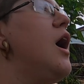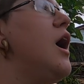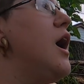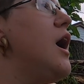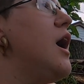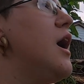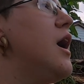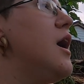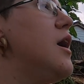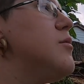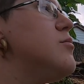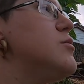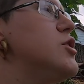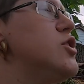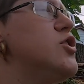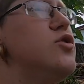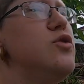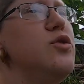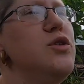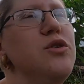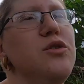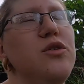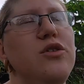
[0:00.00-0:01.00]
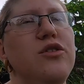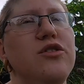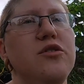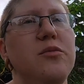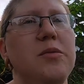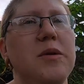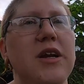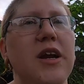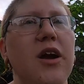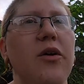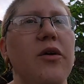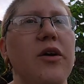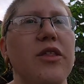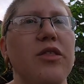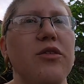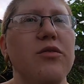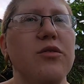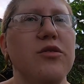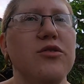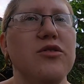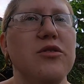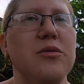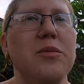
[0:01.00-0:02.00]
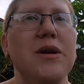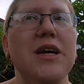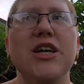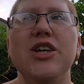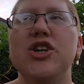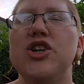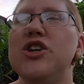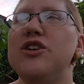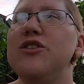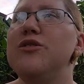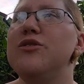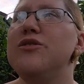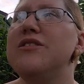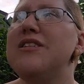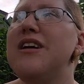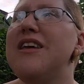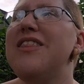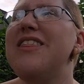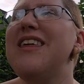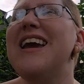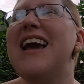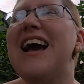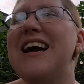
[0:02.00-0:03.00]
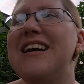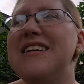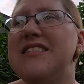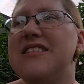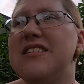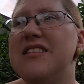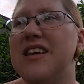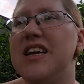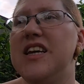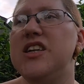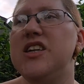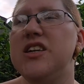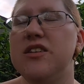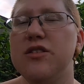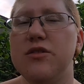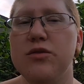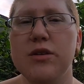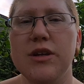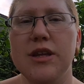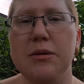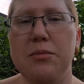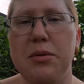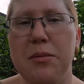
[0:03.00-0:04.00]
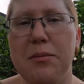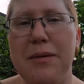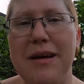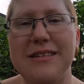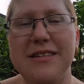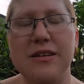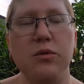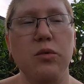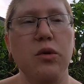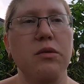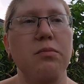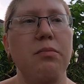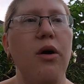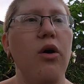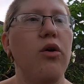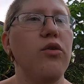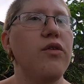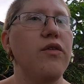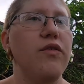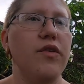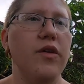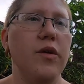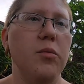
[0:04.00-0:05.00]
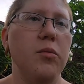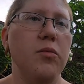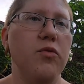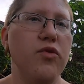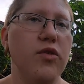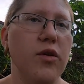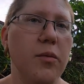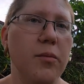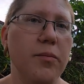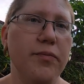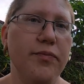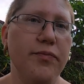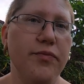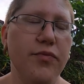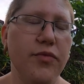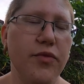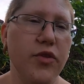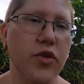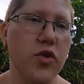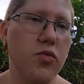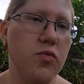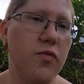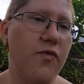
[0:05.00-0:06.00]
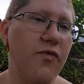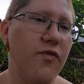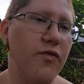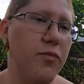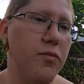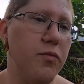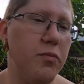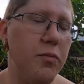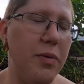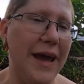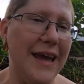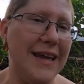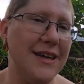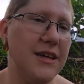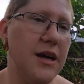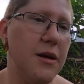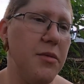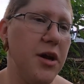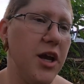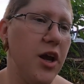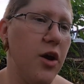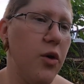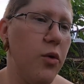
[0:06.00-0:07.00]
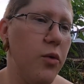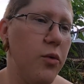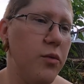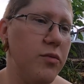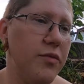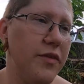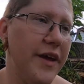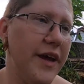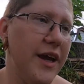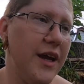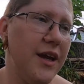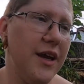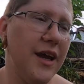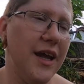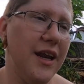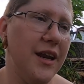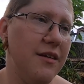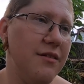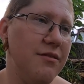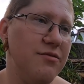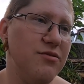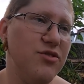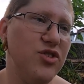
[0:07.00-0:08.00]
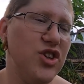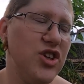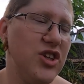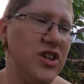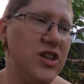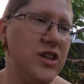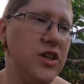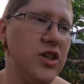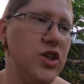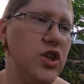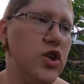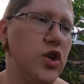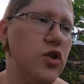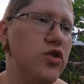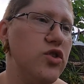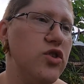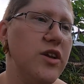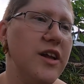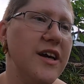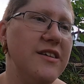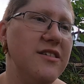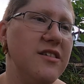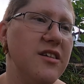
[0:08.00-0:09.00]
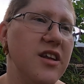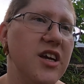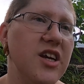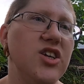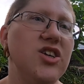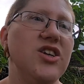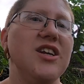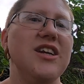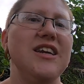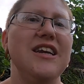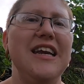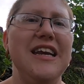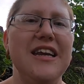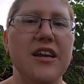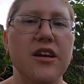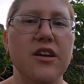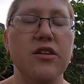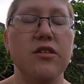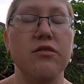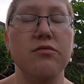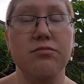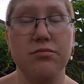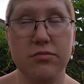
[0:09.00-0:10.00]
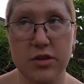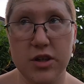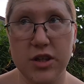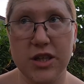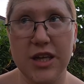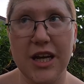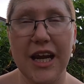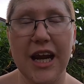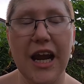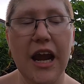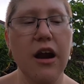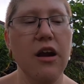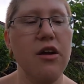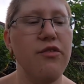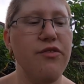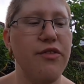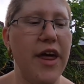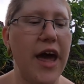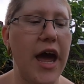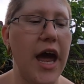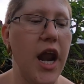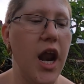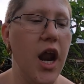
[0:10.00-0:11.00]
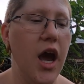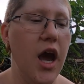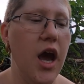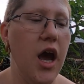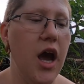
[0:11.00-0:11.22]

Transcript: The 2-year-old's been going through some issues. I think isolation's really been messing with both of them from the pandemic and just the social isolation needed to take care of that.